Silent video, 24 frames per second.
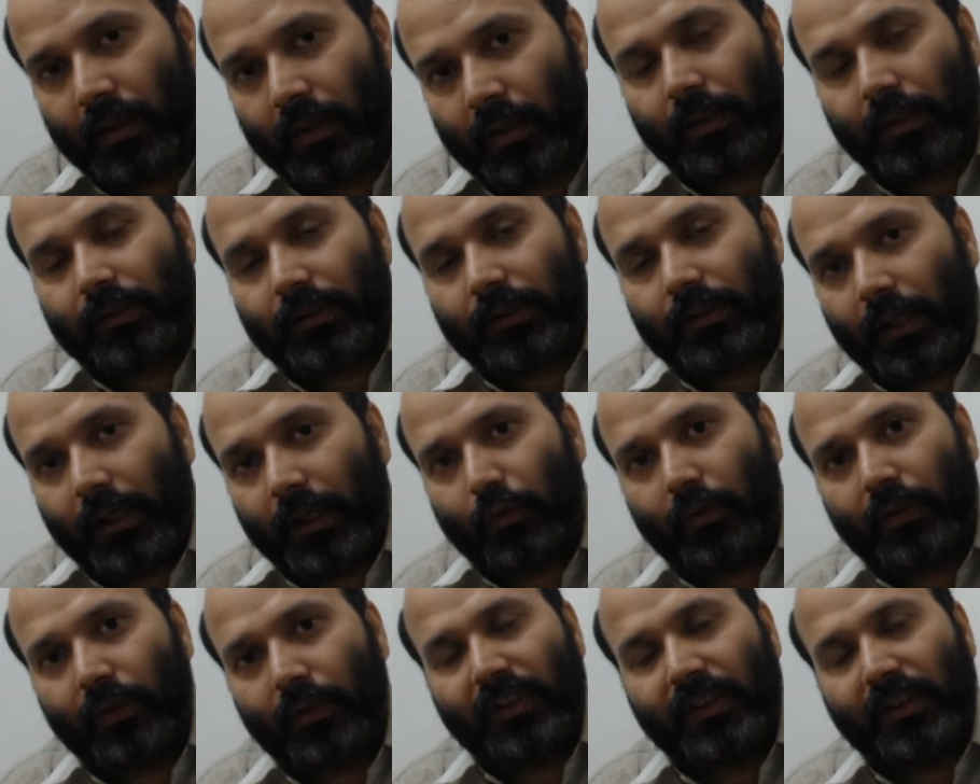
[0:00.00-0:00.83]
the
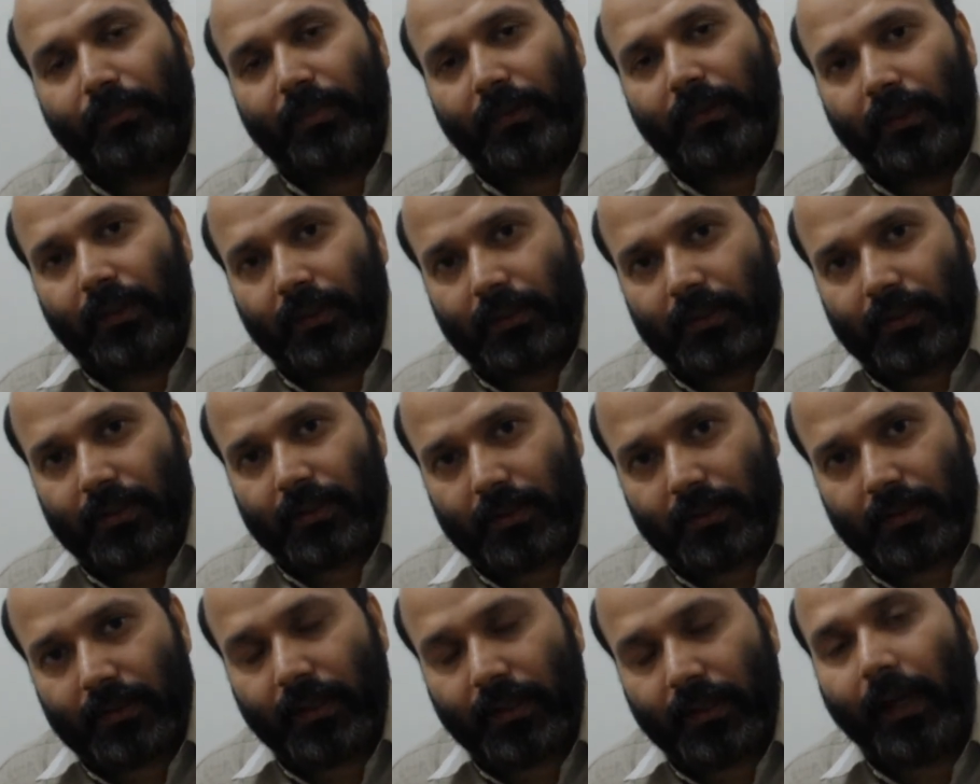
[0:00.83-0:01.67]
Chalcolithic
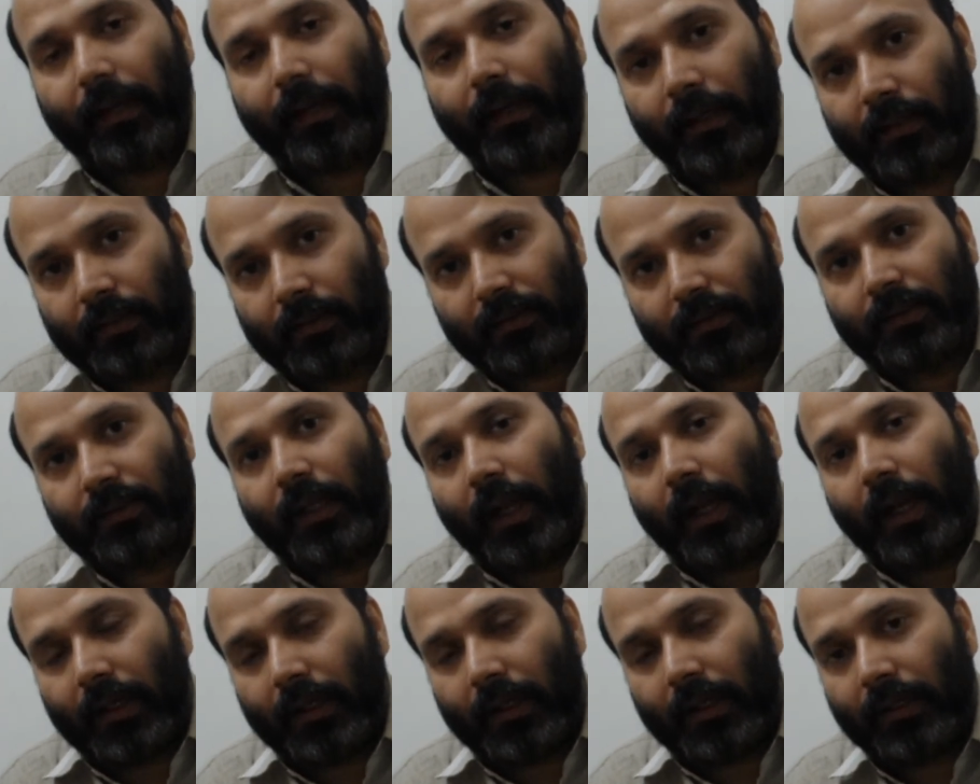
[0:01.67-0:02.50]
begins that ends in the
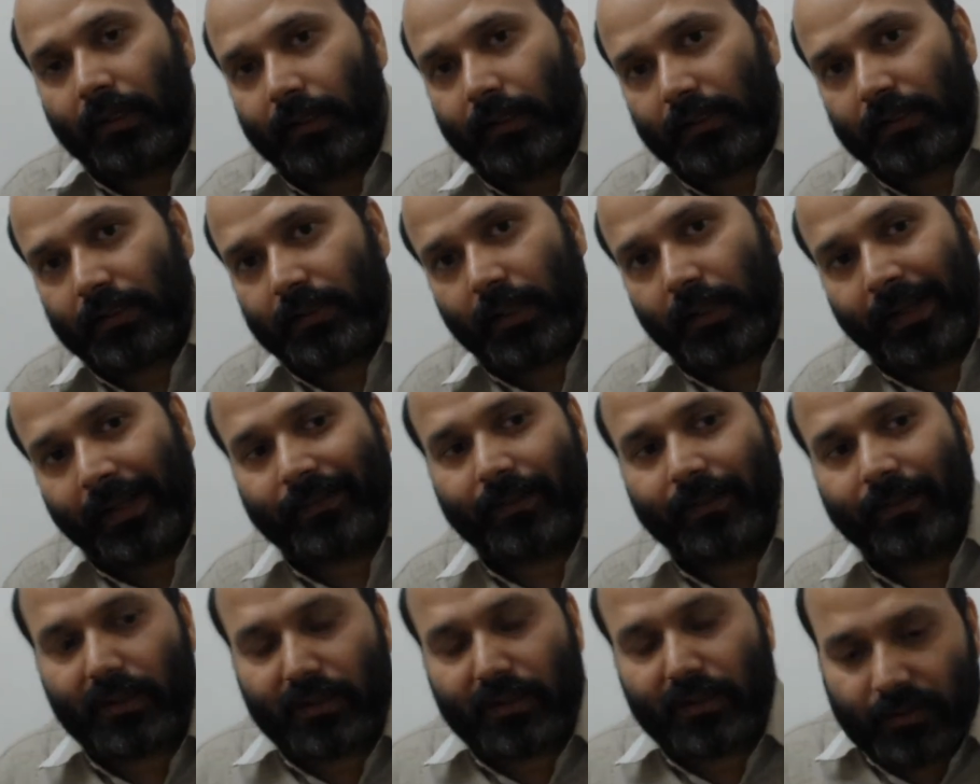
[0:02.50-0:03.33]
Iron Age,
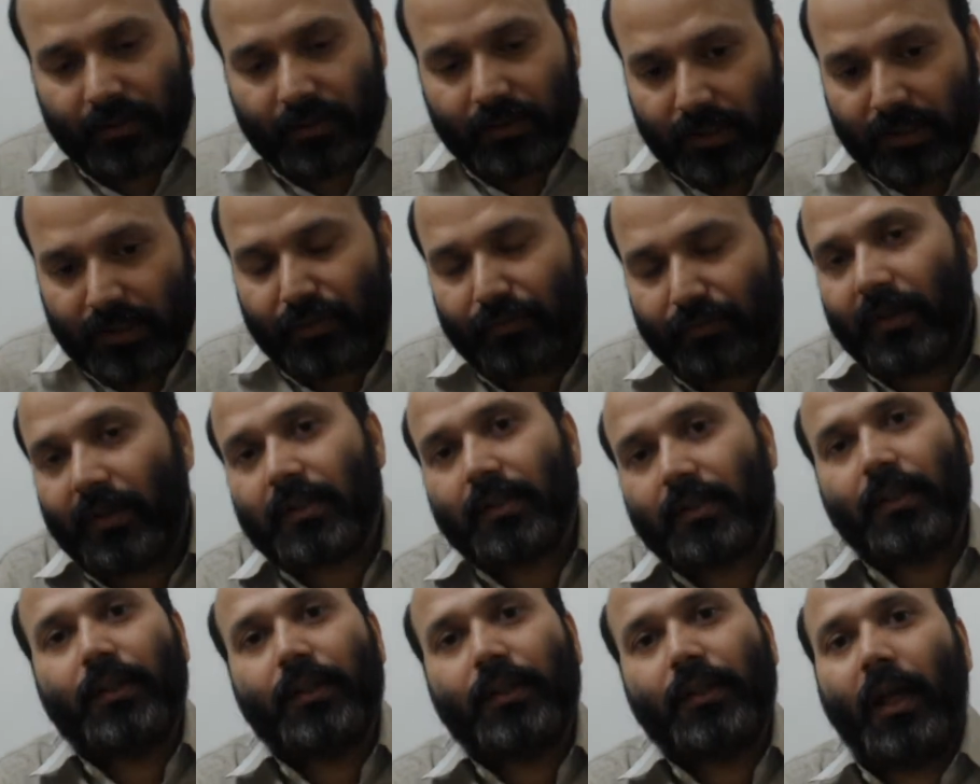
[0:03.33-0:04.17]
and this was
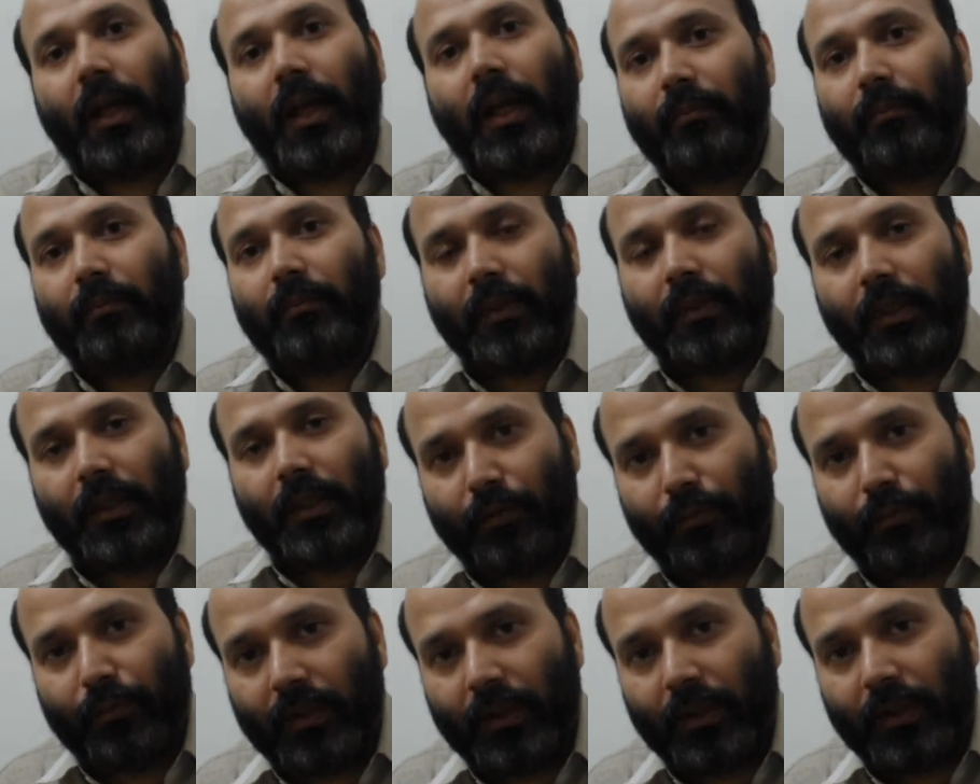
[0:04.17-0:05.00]
the time
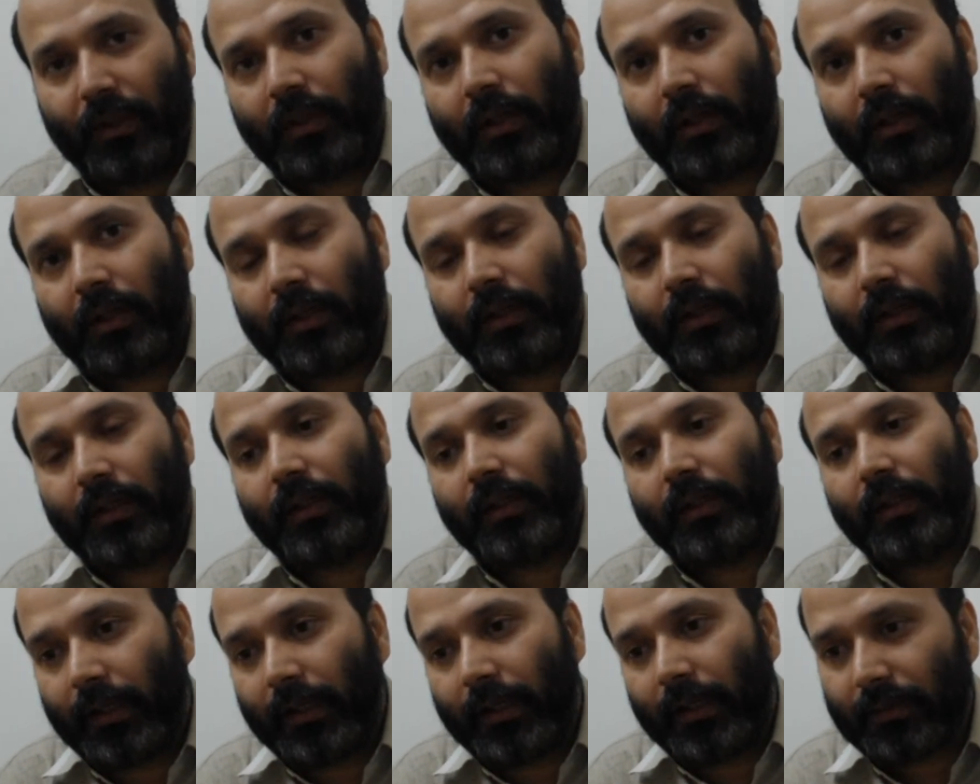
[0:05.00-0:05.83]
in
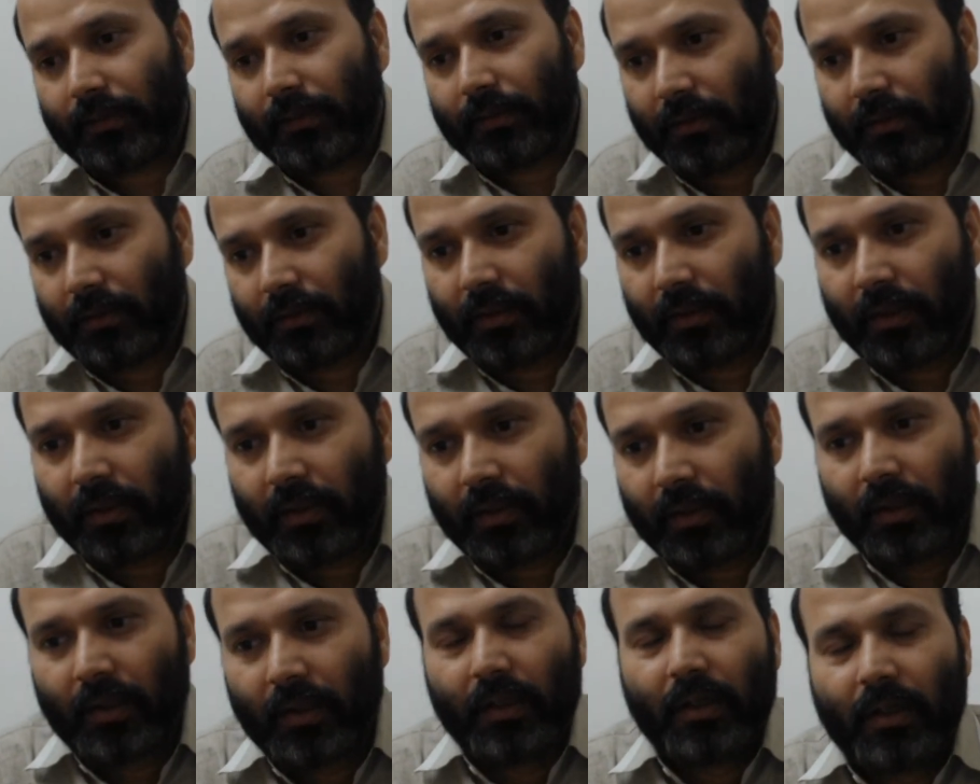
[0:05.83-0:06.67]
that
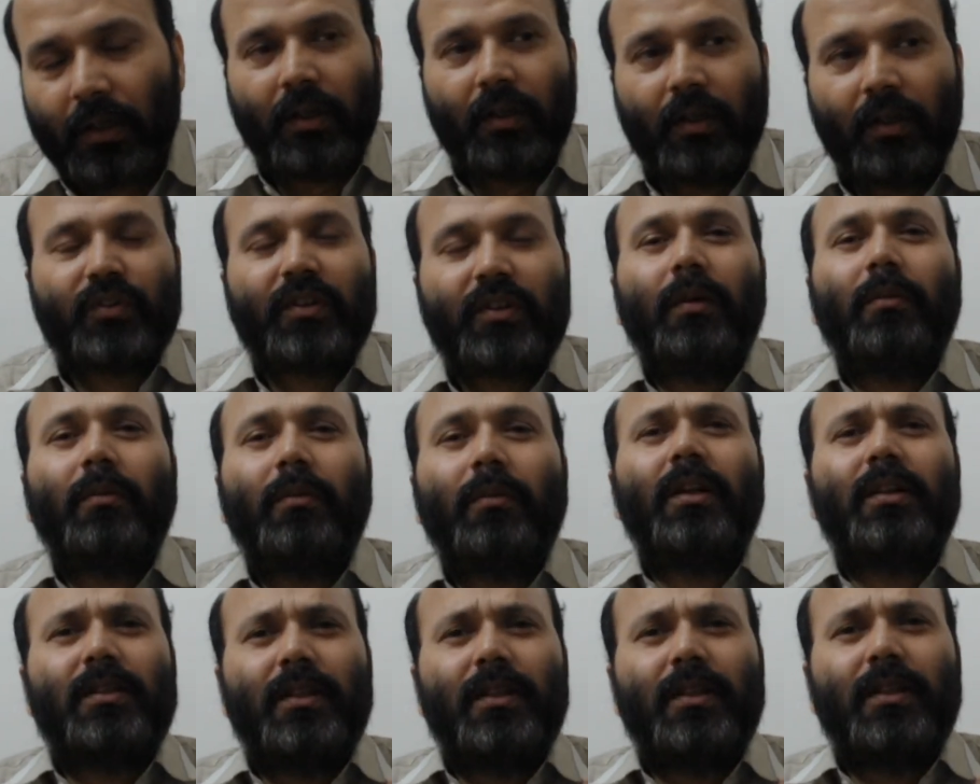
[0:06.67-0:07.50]

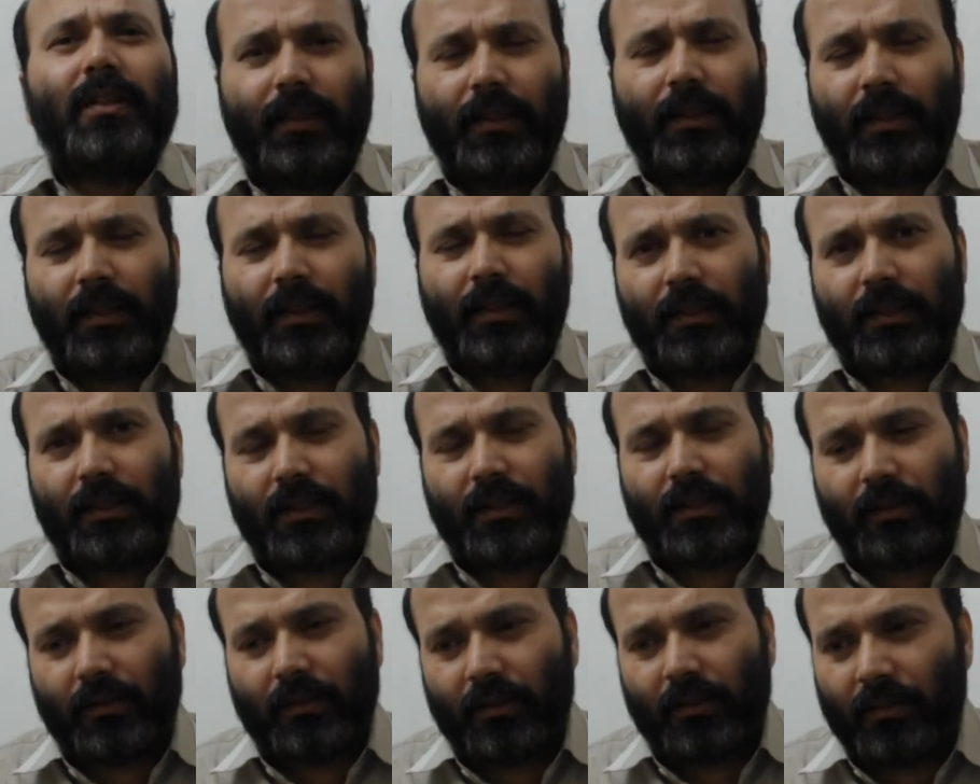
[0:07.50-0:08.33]
several
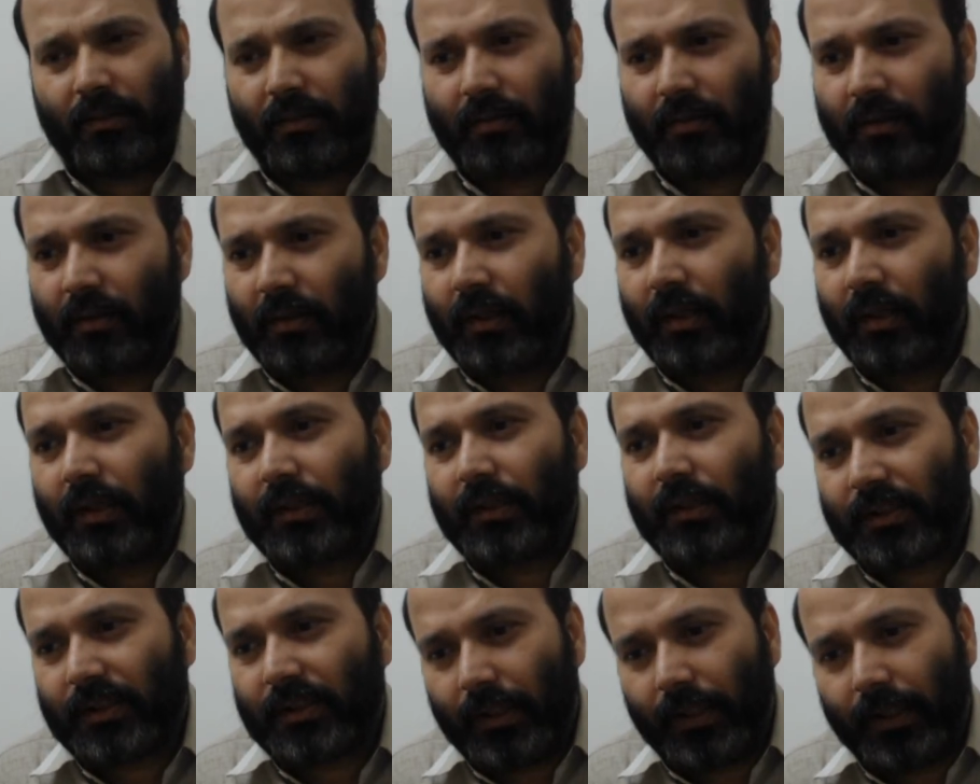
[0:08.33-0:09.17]
cities,
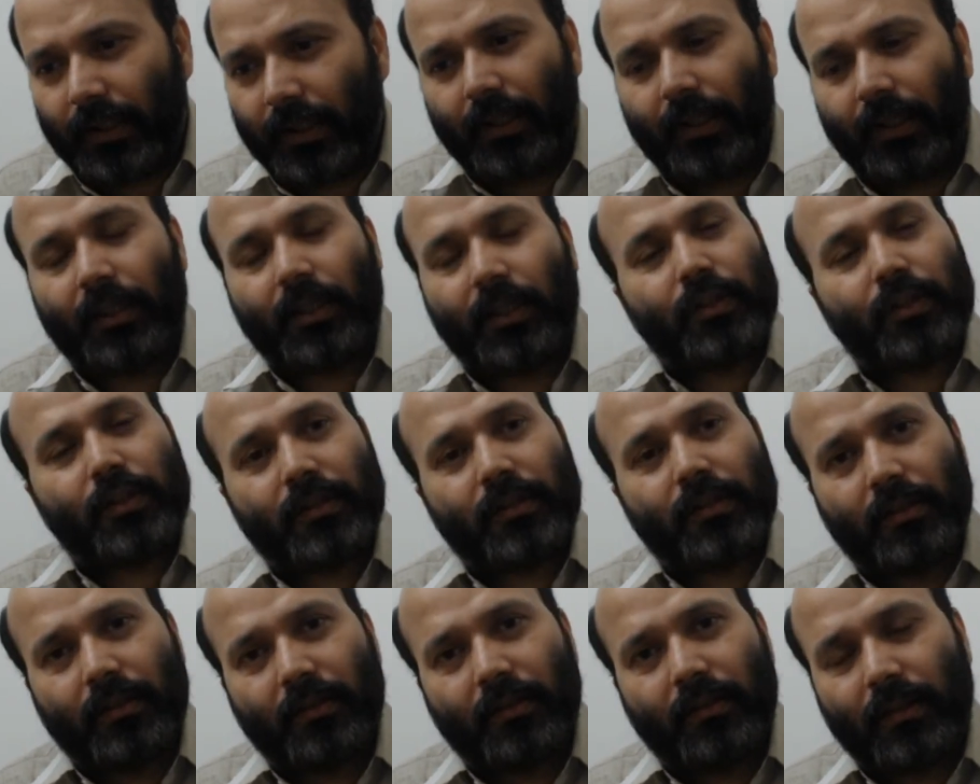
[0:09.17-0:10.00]

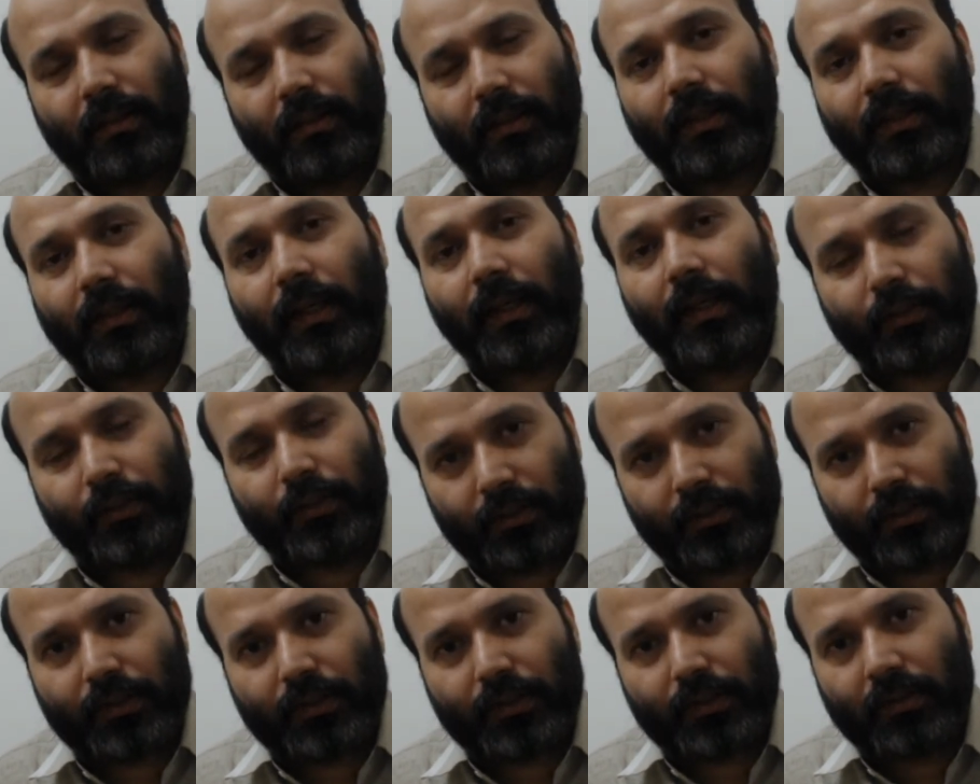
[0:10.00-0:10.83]
states
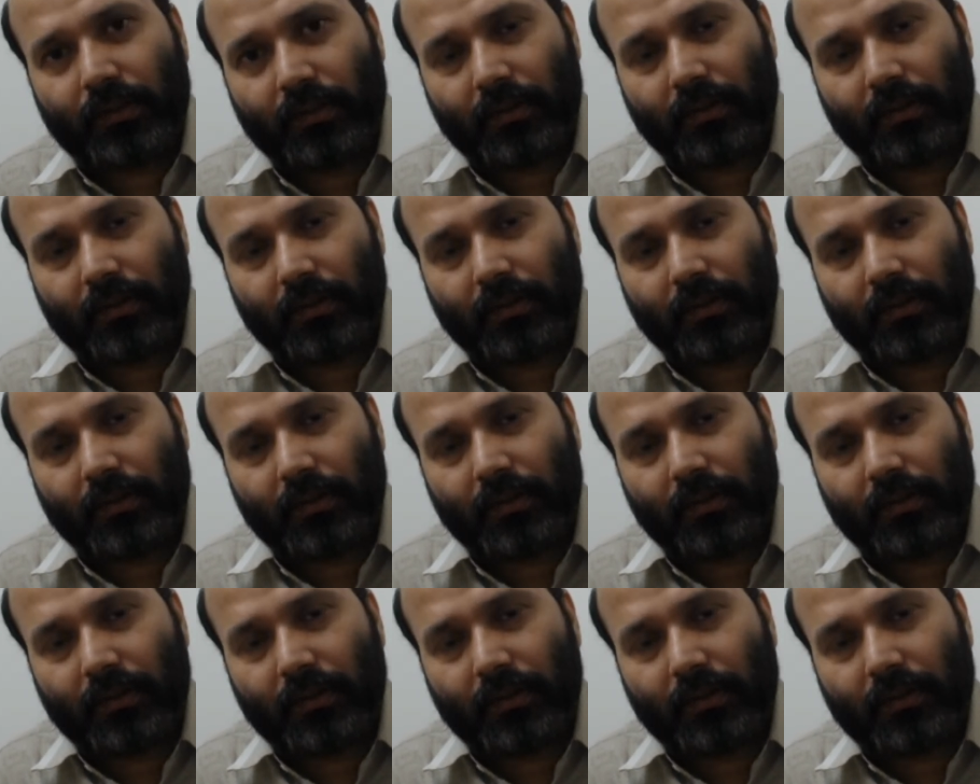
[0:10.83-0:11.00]
rises,